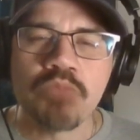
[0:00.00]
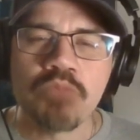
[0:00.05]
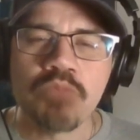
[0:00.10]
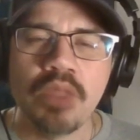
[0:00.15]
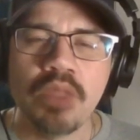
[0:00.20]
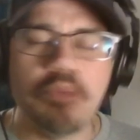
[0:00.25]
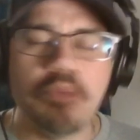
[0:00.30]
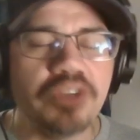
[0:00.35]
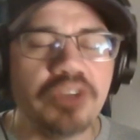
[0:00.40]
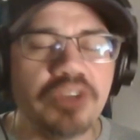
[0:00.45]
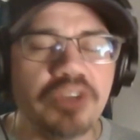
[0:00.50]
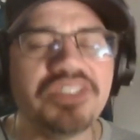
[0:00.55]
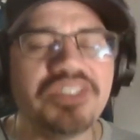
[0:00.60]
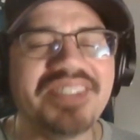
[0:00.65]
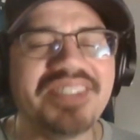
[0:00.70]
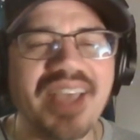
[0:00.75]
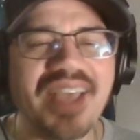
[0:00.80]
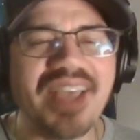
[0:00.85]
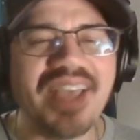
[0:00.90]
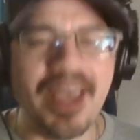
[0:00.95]
Most of the
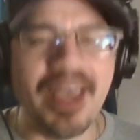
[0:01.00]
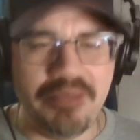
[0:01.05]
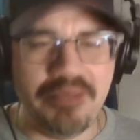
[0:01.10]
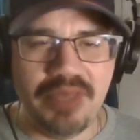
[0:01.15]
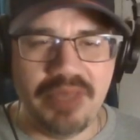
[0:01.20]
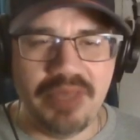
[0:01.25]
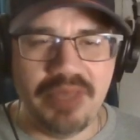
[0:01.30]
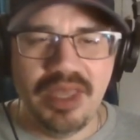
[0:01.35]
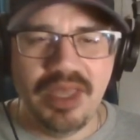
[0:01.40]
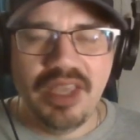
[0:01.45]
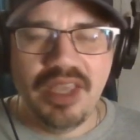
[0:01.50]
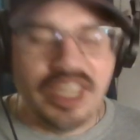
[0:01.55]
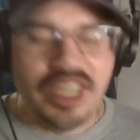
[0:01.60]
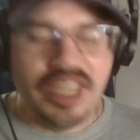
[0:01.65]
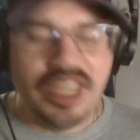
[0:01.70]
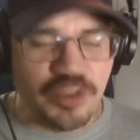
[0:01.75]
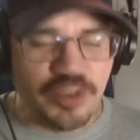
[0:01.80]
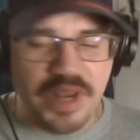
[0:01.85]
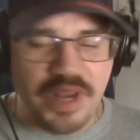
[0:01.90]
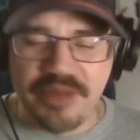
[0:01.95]
time
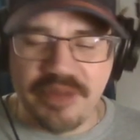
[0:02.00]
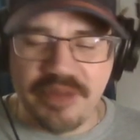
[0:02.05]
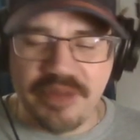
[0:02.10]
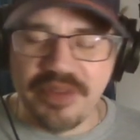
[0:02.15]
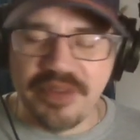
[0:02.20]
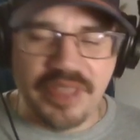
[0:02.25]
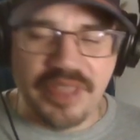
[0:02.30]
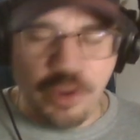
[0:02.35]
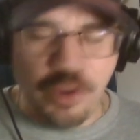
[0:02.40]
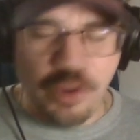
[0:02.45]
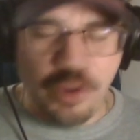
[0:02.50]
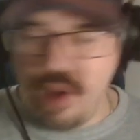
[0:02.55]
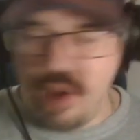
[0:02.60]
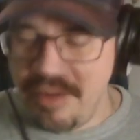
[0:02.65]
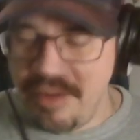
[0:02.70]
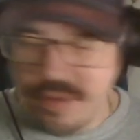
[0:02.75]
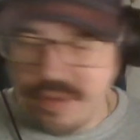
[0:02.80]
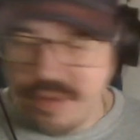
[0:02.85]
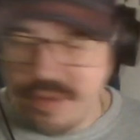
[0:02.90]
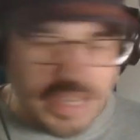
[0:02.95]
is whenever
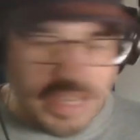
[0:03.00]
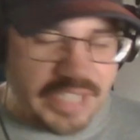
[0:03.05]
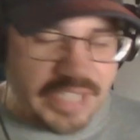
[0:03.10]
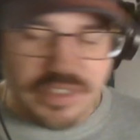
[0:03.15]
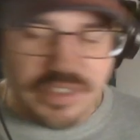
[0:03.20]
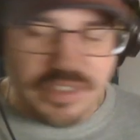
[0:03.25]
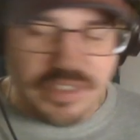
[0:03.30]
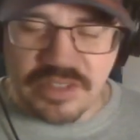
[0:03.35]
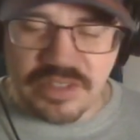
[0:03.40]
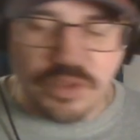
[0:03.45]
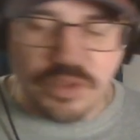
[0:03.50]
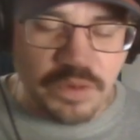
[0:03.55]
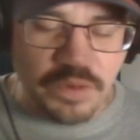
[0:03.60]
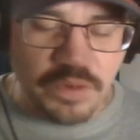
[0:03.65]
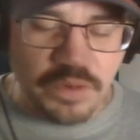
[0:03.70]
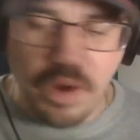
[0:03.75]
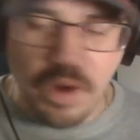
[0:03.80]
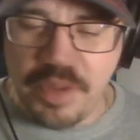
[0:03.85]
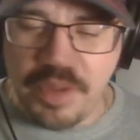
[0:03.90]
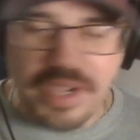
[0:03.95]
whoever is
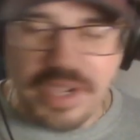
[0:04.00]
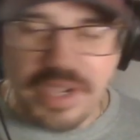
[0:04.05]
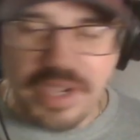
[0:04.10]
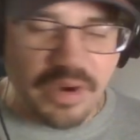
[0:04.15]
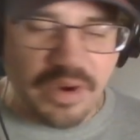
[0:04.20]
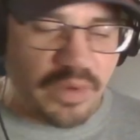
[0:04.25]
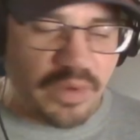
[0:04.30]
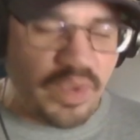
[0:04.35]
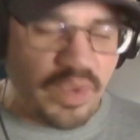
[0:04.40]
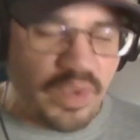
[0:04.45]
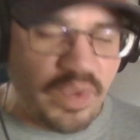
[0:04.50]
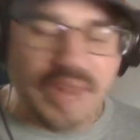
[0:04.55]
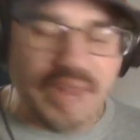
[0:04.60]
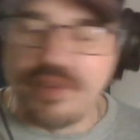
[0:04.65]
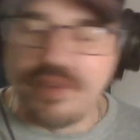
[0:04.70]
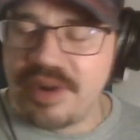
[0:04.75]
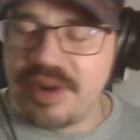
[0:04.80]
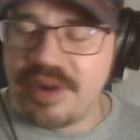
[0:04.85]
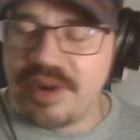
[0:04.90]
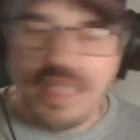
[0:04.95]
growing or
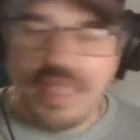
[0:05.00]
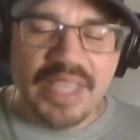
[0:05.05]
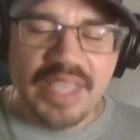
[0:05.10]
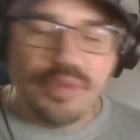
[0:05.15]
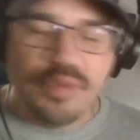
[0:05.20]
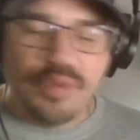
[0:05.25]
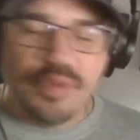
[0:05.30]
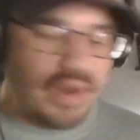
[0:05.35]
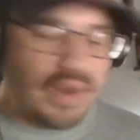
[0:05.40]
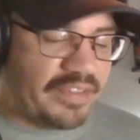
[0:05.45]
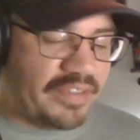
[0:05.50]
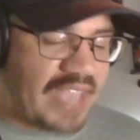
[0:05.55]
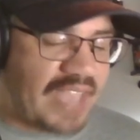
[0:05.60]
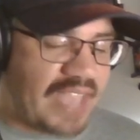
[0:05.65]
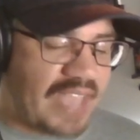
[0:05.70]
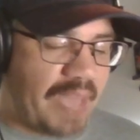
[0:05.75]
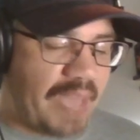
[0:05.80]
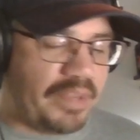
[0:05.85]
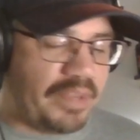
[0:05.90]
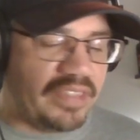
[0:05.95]
whatever's
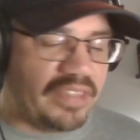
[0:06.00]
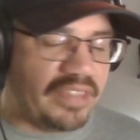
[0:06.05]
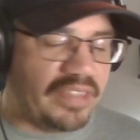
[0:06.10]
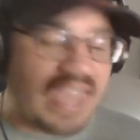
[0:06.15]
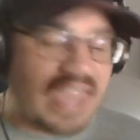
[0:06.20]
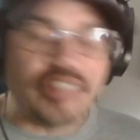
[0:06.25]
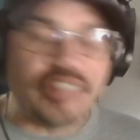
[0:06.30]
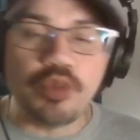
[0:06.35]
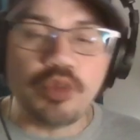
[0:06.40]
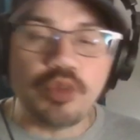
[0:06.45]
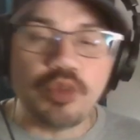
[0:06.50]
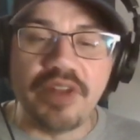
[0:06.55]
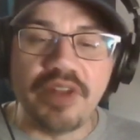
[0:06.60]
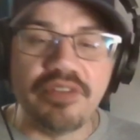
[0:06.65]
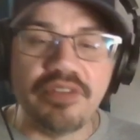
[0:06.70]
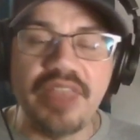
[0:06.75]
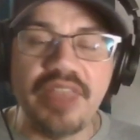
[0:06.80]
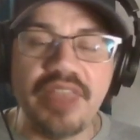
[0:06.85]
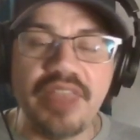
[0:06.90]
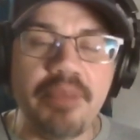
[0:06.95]
happening, that's whenever
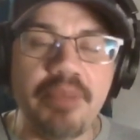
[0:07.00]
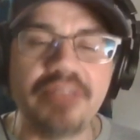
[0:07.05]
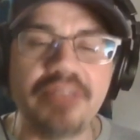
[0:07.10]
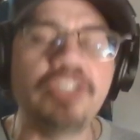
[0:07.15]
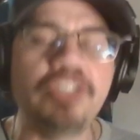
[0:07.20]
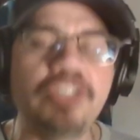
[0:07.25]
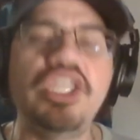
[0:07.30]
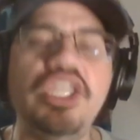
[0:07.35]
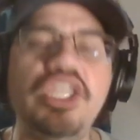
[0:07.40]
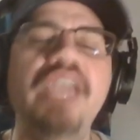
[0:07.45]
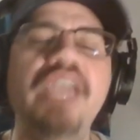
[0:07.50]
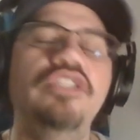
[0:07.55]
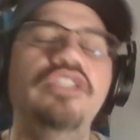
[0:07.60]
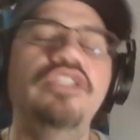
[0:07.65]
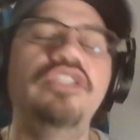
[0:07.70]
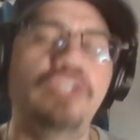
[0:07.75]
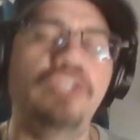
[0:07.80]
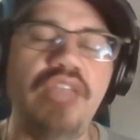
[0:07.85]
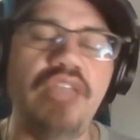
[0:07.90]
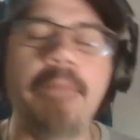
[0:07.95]
they make the change
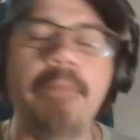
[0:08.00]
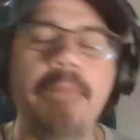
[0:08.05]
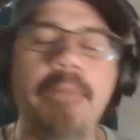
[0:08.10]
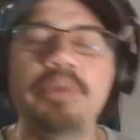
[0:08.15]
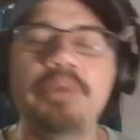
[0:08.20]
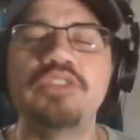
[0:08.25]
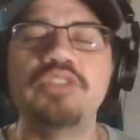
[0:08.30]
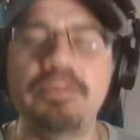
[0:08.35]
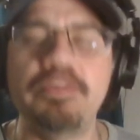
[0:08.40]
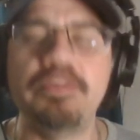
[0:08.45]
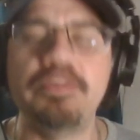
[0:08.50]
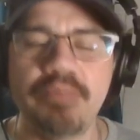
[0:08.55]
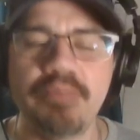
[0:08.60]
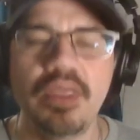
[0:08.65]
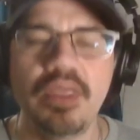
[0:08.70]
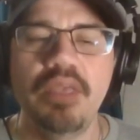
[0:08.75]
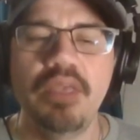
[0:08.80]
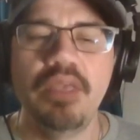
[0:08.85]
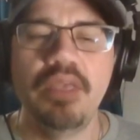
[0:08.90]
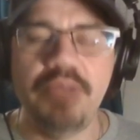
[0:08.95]
to that person
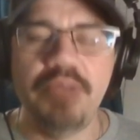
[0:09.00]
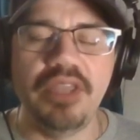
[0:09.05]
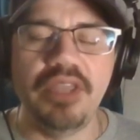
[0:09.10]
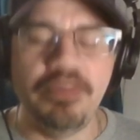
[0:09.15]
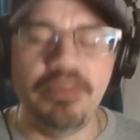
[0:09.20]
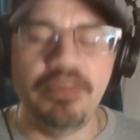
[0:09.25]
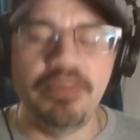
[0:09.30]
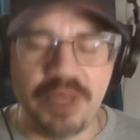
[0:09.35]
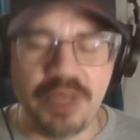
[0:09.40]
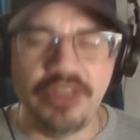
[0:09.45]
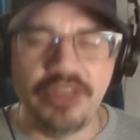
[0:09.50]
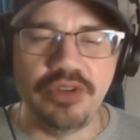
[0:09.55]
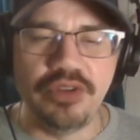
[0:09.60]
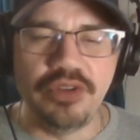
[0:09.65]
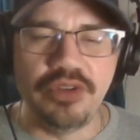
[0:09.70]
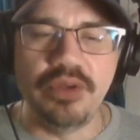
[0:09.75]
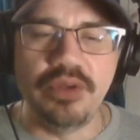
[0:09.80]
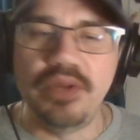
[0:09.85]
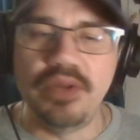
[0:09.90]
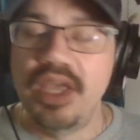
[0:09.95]
being the
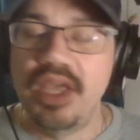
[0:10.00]
dude.